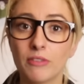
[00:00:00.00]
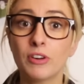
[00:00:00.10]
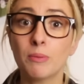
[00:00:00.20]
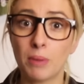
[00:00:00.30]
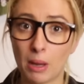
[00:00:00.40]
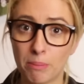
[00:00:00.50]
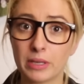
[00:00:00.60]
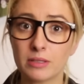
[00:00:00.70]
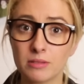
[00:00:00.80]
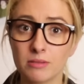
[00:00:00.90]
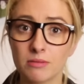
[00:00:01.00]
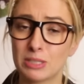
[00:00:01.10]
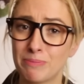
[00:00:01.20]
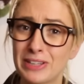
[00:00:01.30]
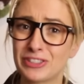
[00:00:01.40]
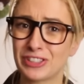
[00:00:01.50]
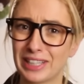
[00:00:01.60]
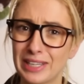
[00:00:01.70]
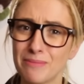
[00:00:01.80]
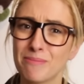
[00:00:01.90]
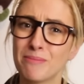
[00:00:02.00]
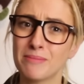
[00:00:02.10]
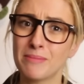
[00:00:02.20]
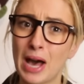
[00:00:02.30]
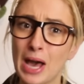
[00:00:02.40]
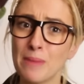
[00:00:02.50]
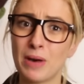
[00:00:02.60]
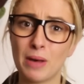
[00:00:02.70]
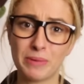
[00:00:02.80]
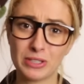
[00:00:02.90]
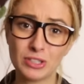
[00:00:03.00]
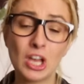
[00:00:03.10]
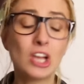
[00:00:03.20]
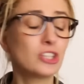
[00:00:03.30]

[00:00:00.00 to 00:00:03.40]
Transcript: for puppies, especially my puppies,